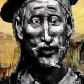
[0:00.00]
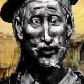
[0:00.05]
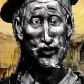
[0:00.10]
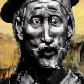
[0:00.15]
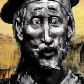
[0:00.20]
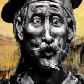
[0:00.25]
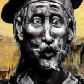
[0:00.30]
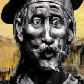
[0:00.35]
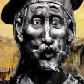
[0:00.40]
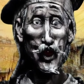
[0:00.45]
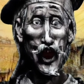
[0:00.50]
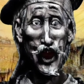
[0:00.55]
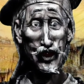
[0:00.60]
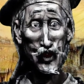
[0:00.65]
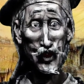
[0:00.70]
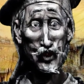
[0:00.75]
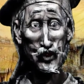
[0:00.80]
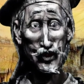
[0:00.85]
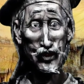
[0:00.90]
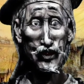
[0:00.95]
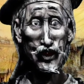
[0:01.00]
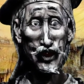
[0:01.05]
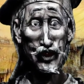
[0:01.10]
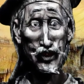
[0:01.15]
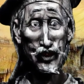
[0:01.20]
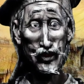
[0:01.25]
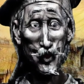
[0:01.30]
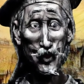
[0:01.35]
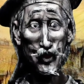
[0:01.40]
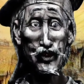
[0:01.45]
We are also
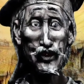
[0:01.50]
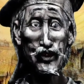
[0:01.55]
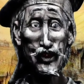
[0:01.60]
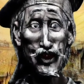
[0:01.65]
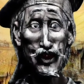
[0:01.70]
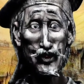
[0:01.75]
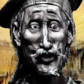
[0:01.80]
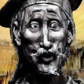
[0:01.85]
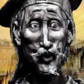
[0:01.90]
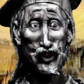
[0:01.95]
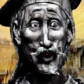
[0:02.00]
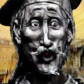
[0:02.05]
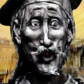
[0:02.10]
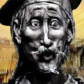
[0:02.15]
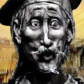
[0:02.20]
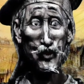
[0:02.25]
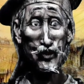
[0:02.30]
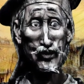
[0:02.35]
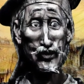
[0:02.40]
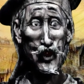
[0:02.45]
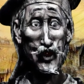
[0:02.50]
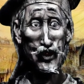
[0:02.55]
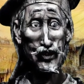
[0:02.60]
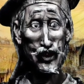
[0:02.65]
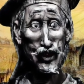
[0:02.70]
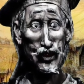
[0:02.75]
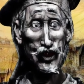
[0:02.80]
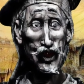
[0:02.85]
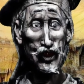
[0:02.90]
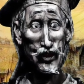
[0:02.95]
planning to do an episode on how we
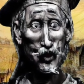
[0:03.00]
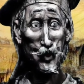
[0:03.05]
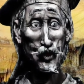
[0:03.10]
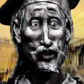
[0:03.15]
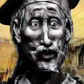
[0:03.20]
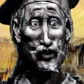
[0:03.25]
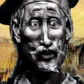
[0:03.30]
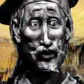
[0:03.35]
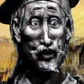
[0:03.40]
think we will